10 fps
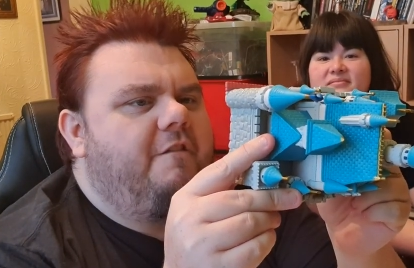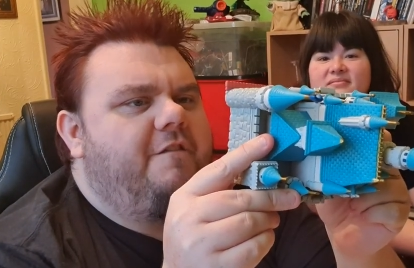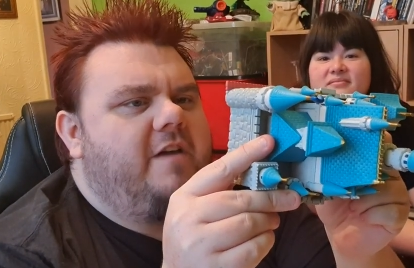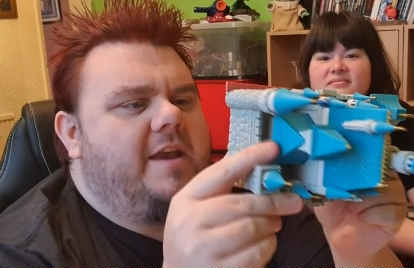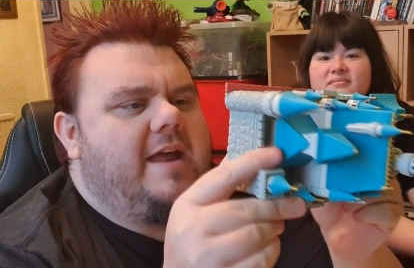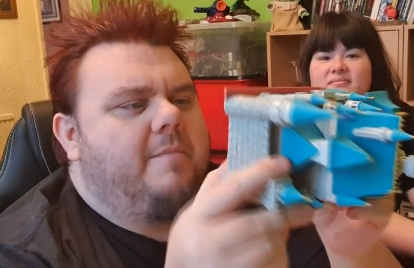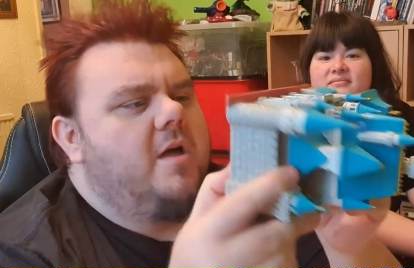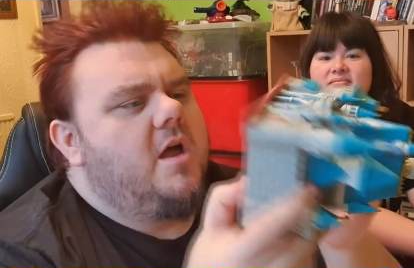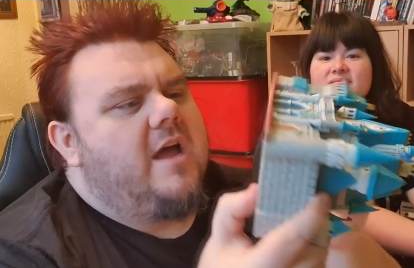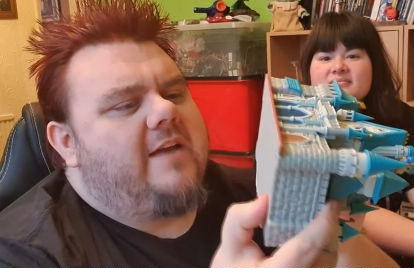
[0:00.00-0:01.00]
Speaker 1: Vietnam.
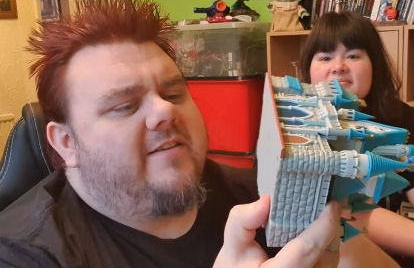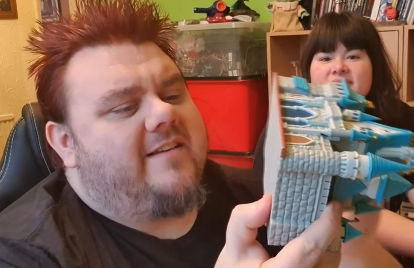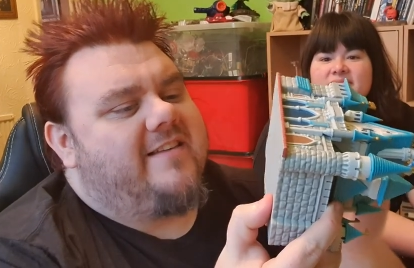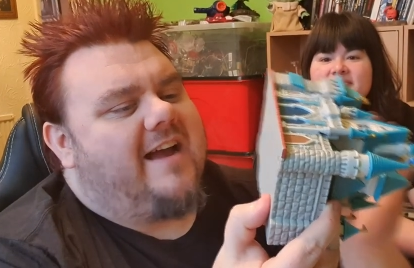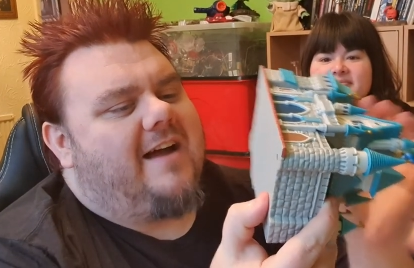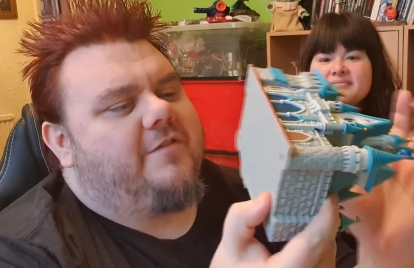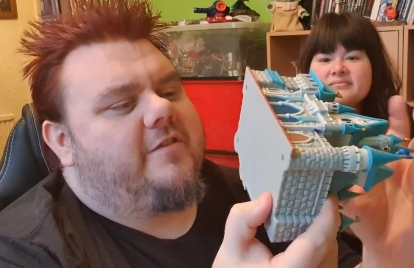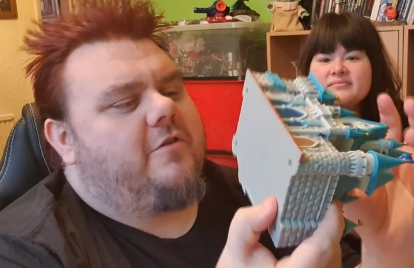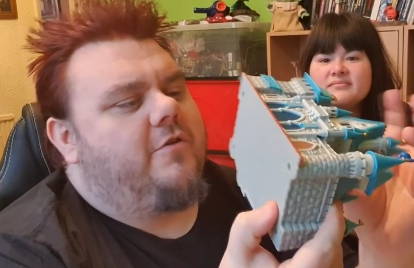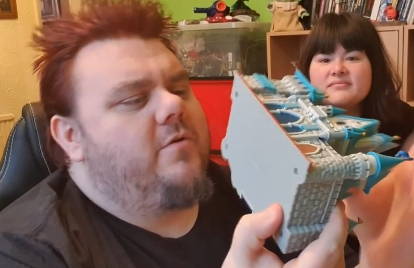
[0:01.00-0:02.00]
It does actually have
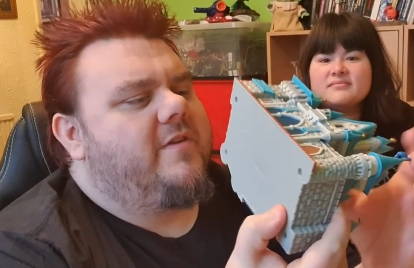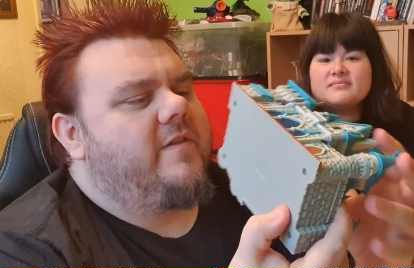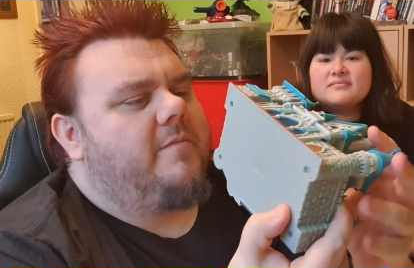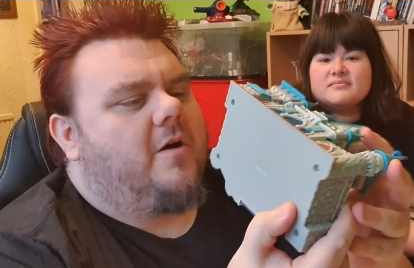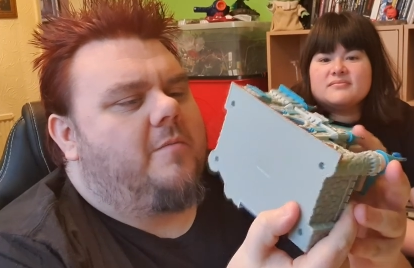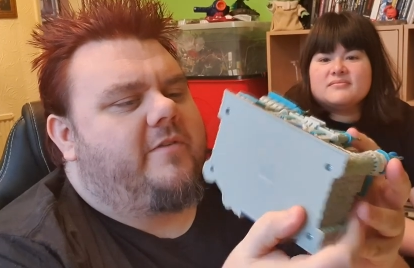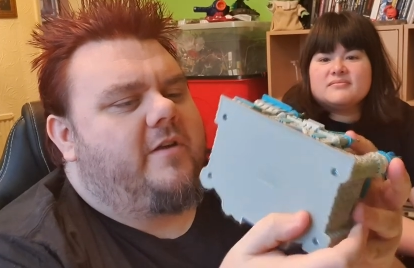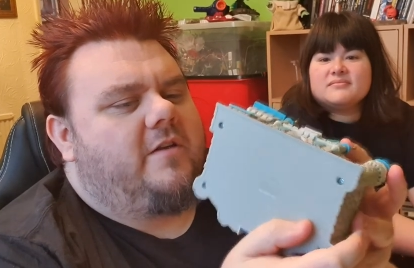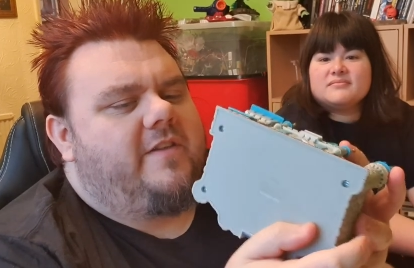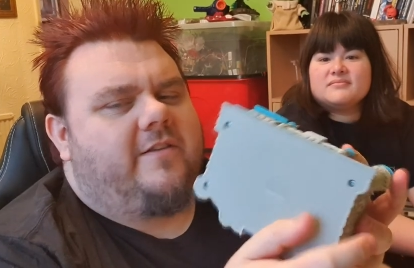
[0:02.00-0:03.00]
screws in the bottom, so you,
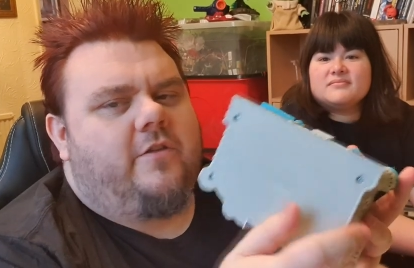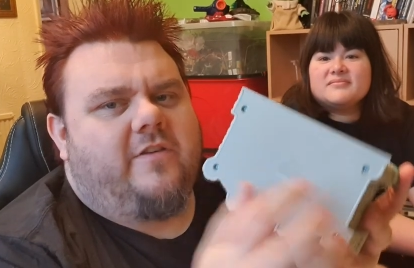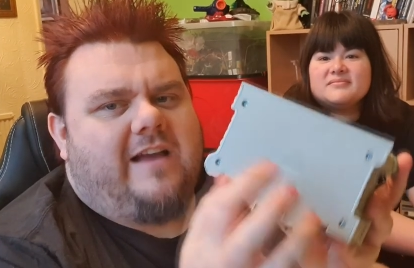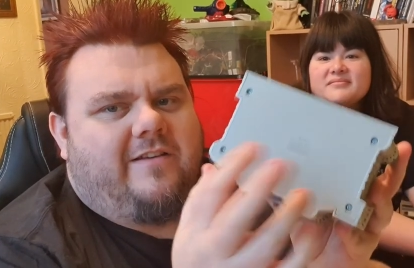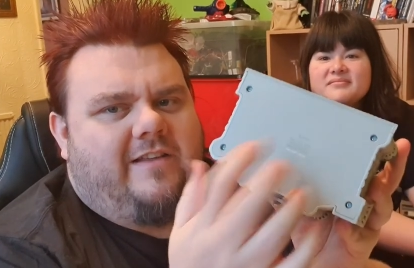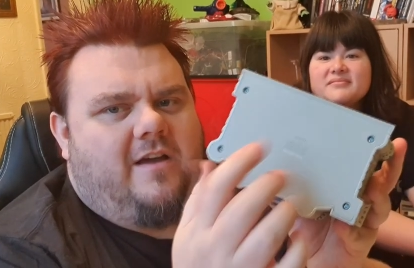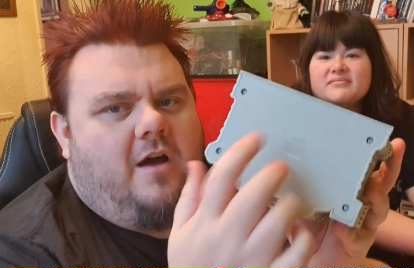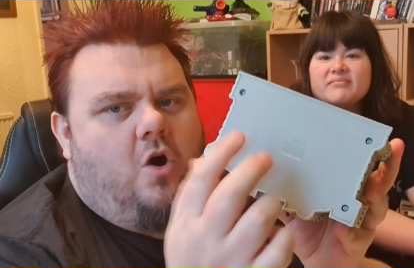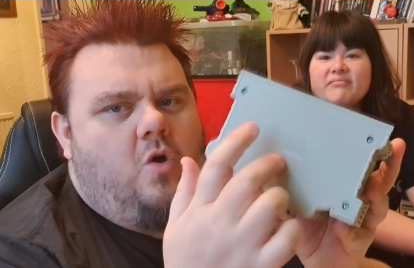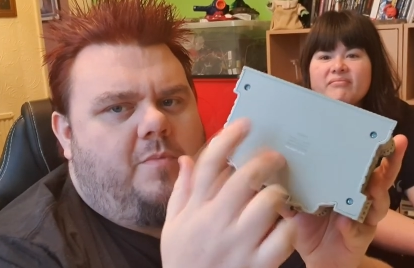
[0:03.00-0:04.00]
this does actually
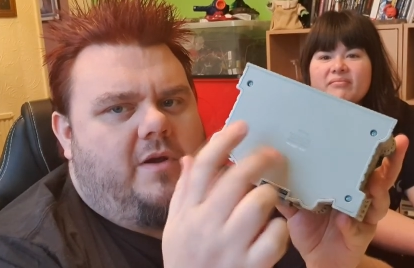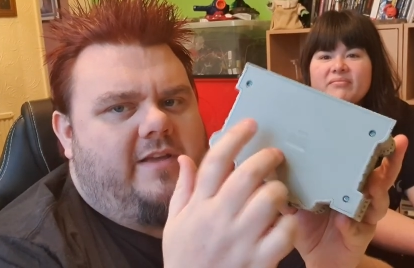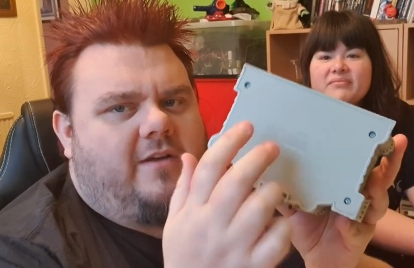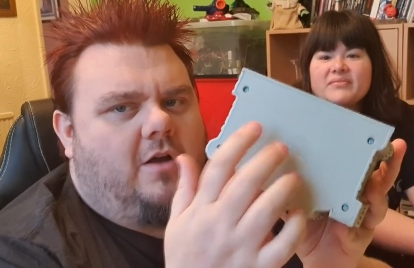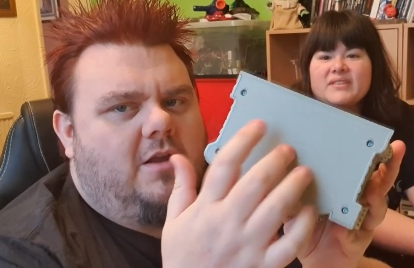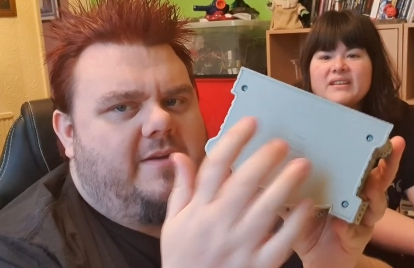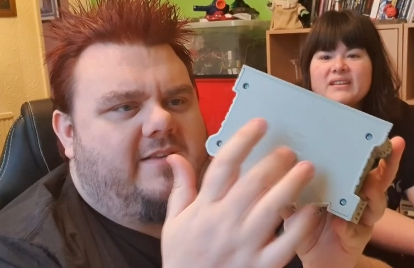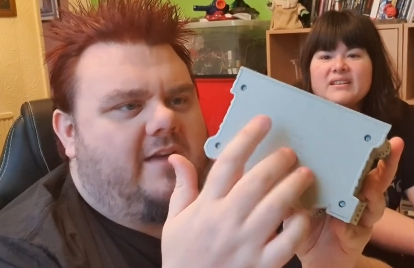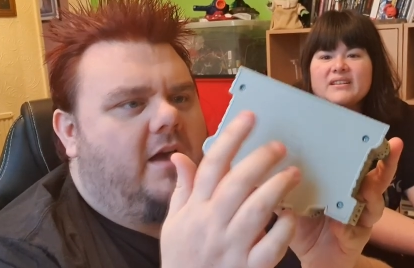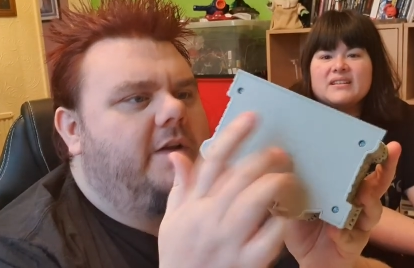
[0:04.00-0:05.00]
open. It's hollow
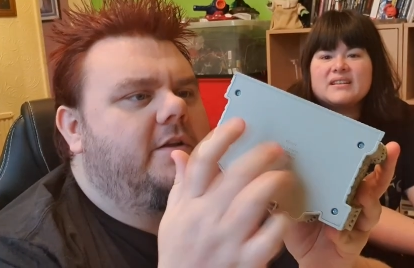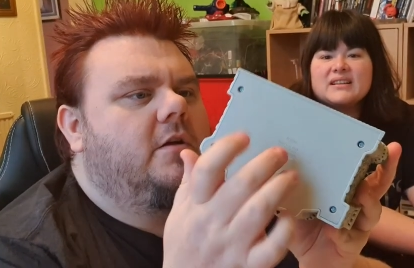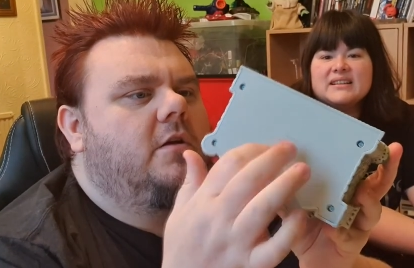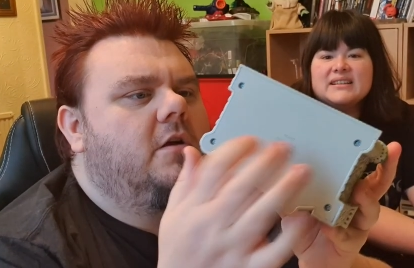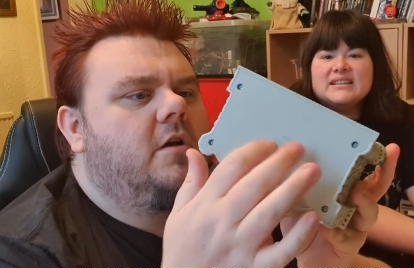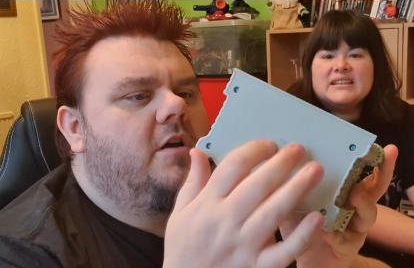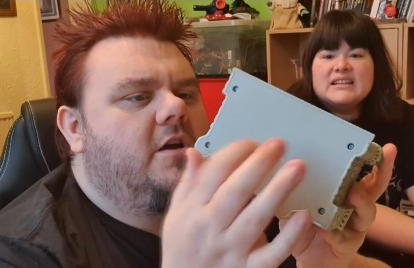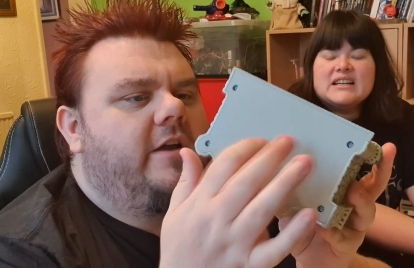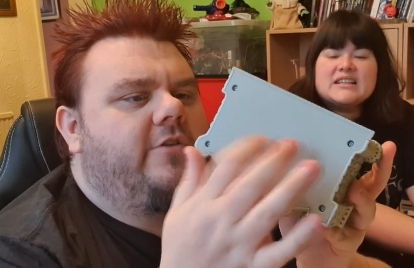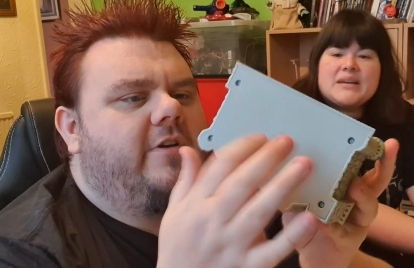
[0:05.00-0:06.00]
inside.
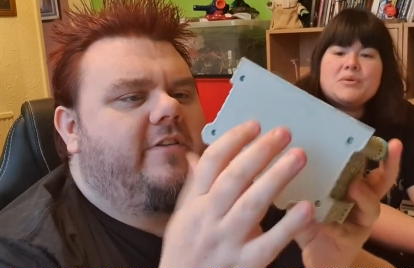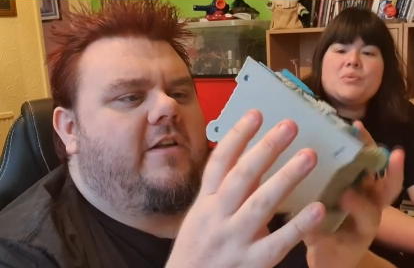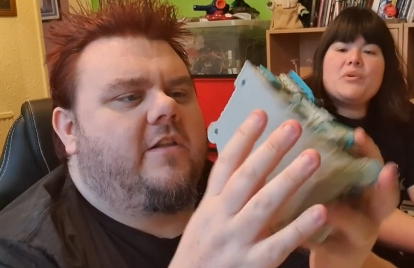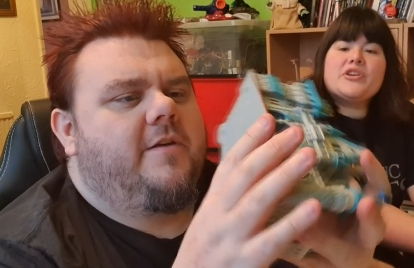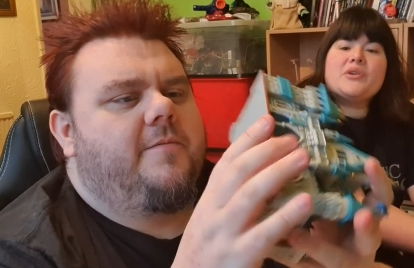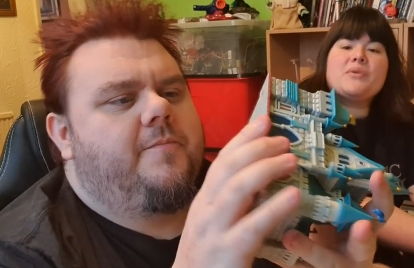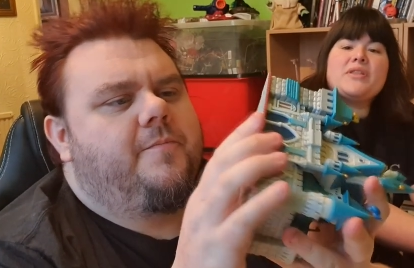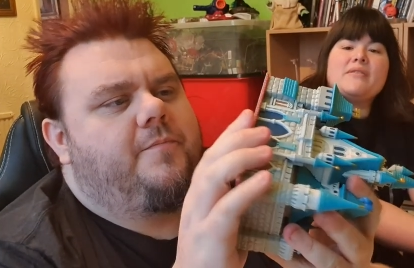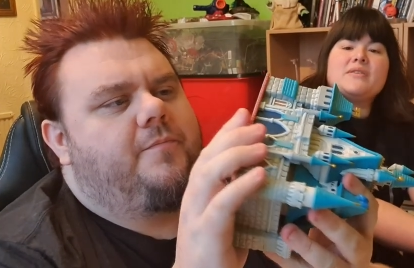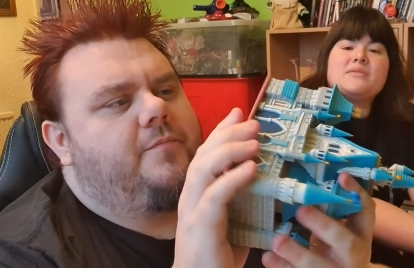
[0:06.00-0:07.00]
I was wondering
Speaker 2: whether
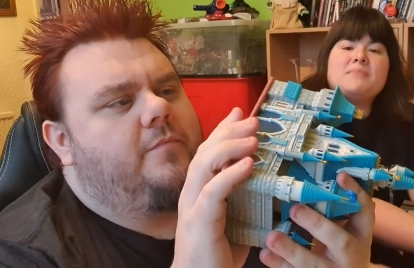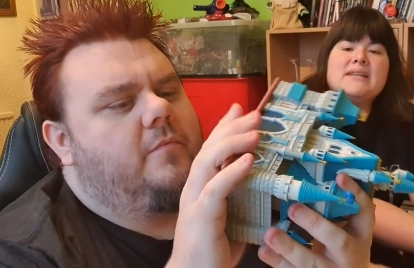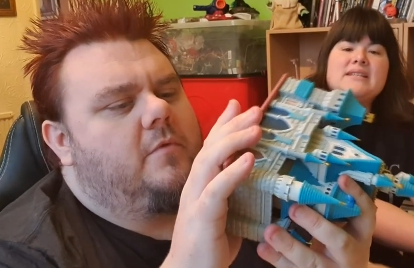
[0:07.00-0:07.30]
it was meant